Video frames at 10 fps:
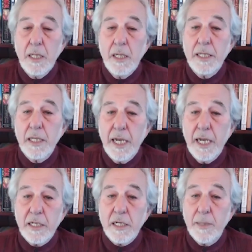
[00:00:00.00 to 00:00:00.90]
In the
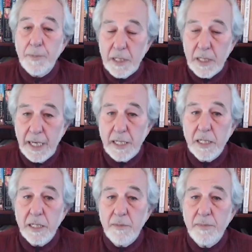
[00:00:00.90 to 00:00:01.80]
next couple of
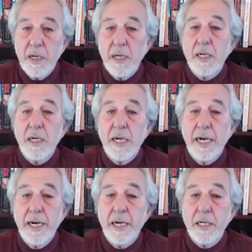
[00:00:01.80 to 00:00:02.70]
days,
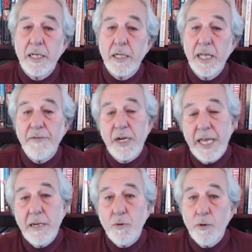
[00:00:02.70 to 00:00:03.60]
at 11
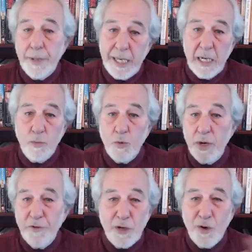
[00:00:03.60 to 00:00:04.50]
a.m. or p.m.,
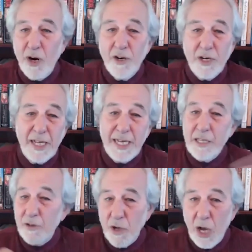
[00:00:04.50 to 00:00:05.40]
wherever you are in
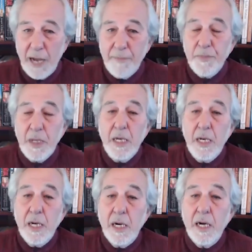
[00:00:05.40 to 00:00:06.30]
either time,
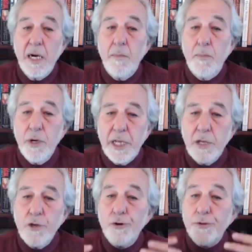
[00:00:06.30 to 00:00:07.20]

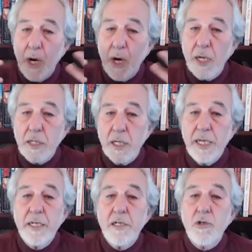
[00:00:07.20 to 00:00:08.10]
putting your thoughts
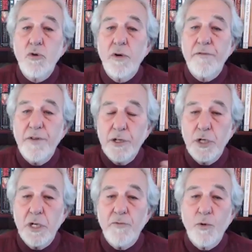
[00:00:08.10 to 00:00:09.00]
into a
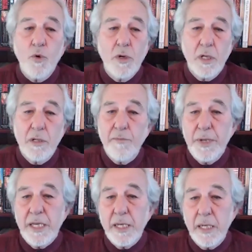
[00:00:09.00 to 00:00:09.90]
vision of a world of
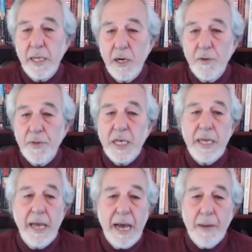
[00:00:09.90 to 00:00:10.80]
being
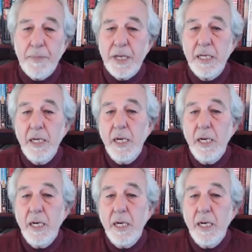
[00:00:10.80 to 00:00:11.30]
healthy, happy,